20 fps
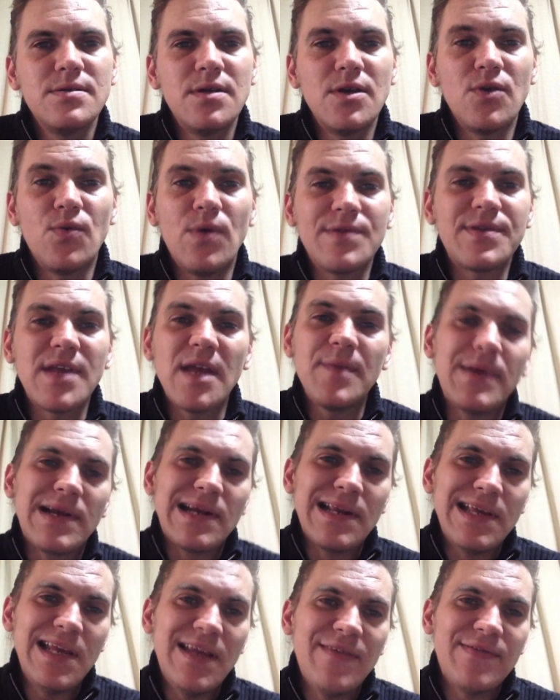Or what they
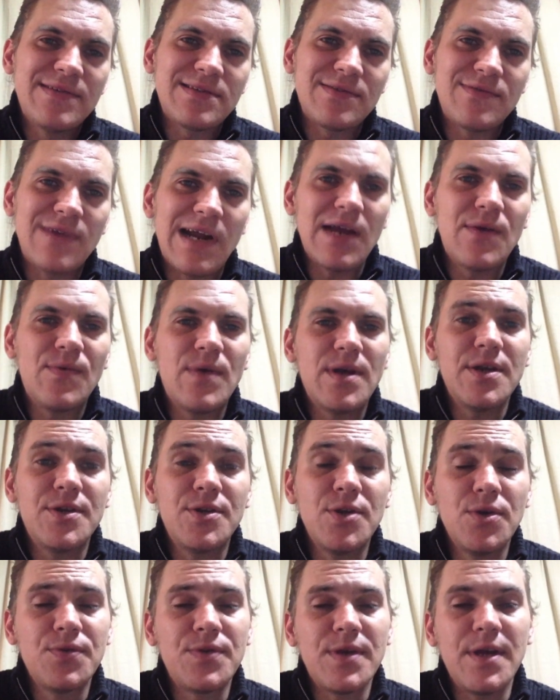believe is the right way to
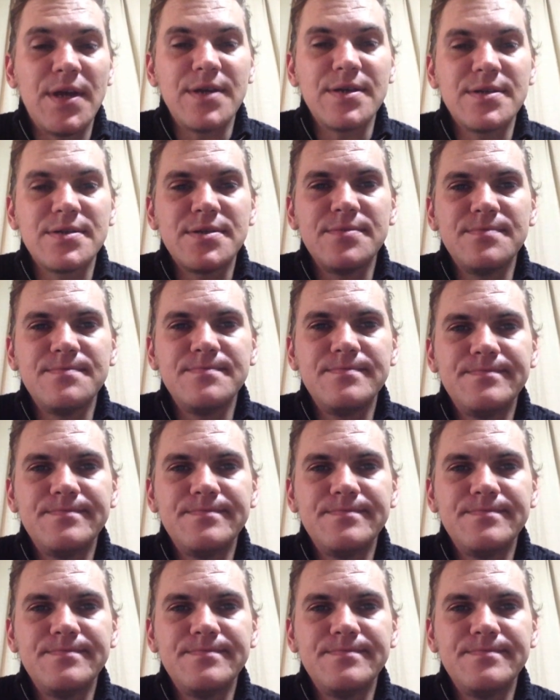do things.